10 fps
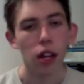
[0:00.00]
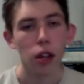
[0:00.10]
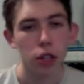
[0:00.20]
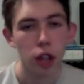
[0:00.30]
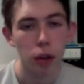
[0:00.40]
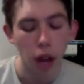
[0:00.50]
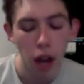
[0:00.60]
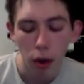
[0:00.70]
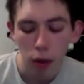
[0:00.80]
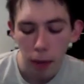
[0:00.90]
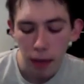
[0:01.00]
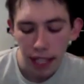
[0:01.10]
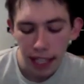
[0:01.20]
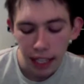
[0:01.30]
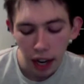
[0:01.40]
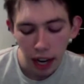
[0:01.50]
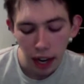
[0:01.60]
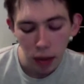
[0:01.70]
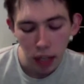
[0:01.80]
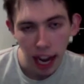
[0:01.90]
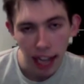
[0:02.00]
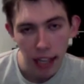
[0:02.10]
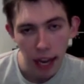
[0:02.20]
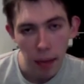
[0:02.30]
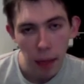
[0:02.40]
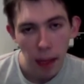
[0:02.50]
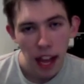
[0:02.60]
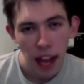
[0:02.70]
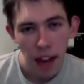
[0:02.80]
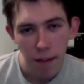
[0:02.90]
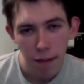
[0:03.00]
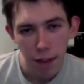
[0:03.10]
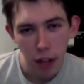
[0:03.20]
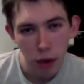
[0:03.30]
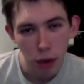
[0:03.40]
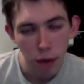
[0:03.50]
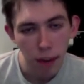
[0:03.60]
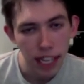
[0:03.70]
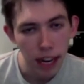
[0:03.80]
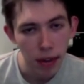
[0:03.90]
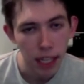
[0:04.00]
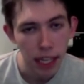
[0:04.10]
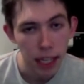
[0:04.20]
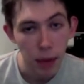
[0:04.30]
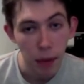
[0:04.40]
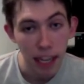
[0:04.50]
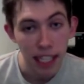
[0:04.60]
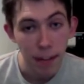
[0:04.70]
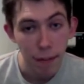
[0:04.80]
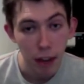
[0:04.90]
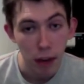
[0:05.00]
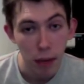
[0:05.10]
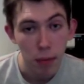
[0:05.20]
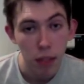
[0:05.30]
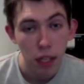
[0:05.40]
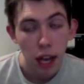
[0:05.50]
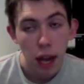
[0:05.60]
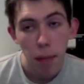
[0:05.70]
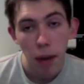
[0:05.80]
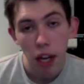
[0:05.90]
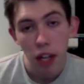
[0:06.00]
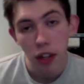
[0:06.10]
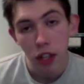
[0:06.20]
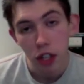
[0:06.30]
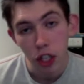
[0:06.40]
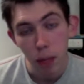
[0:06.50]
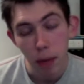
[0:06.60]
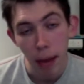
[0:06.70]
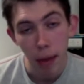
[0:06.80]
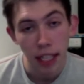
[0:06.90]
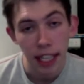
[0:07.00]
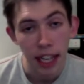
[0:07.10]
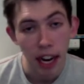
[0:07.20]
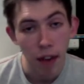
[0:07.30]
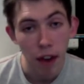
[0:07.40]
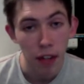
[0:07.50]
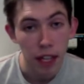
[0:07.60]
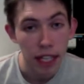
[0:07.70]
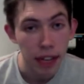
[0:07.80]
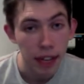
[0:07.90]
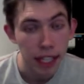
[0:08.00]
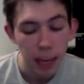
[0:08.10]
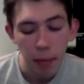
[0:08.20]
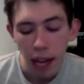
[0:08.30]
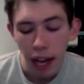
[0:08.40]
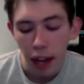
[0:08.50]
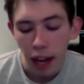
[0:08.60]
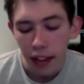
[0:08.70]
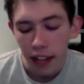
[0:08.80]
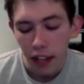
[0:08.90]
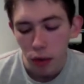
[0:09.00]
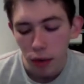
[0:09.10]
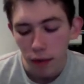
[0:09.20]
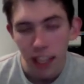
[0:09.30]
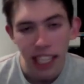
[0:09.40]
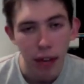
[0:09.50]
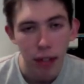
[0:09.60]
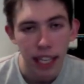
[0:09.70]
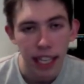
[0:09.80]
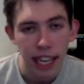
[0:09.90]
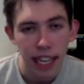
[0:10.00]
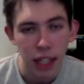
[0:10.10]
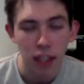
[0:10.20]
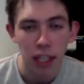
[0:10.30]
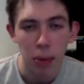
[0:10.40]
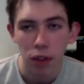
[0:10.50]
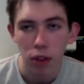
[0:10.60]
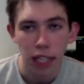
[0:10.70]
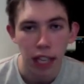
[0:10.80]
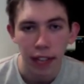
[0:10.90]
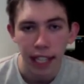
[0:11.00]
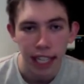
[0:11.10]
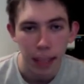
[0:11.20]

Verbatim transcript: don't know, and the CDI also had um, a few sort of video CDs where they're basically films, but you just play on the CDI rather than the DVD player, and they called them video CDs. Obviously, we've got DVDs and